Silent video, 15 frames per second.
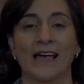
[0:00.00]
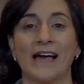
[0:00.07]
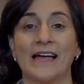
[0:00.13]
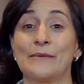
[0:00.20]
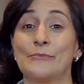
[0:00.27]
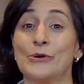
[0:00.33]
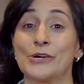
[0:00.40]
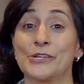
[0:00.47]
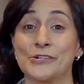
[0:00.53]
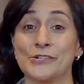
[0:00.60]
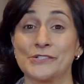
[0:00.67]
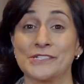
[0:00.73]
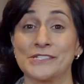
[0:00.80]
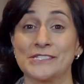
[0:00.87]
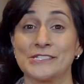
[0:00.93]
I am
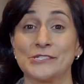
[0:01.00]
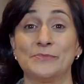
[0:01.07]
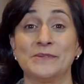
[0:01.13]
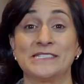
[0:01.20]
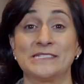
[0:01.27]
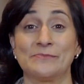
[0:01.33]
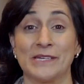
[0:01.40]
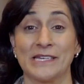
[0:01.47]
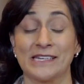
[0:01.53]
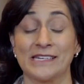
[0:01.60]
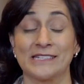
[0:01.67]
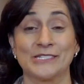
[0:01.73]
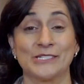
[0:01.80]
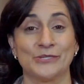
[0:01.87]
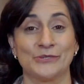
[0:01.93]
honored to be
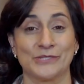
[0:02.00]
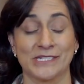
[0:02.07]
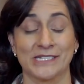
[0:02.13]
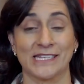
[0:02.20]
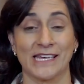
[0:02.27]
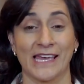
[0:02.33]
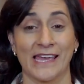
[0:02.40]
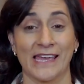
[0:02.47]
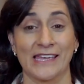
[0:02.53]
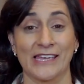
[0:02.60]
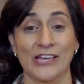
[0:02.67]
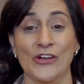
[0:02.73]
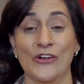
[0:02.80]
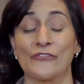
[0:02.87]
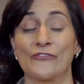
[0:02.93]
speaking to you today
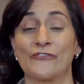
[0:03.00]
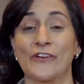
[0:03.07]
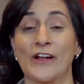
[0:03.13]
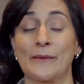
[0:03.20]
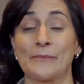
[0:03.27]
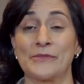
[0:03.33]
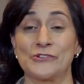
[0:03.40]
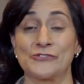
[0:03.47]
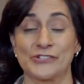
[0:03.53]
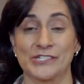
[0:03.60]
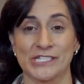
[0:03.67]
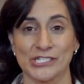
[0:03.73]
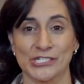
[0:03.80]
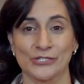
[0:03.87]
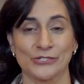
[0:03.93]
from the
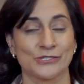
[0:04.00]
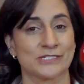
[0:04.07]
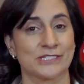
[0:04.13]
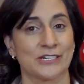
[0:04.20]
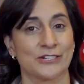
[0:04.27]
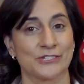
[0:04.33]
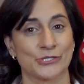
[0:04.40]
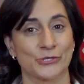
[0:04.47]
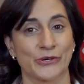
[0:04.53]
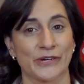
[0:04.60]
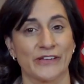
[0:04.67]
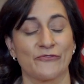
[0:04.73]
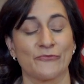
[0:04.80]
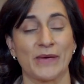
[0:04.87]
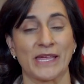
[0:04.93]
traditional territory
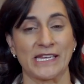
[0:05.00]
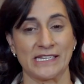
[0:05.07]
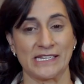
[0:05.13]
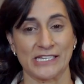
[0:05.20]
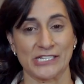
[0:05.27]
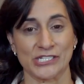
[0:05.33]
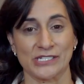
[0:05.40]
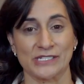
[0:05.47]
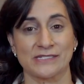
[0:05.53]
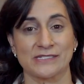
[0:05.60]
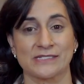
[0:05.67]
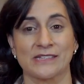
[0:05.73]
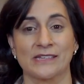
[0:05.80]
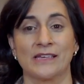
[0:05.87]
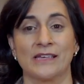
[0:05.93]
of many nations,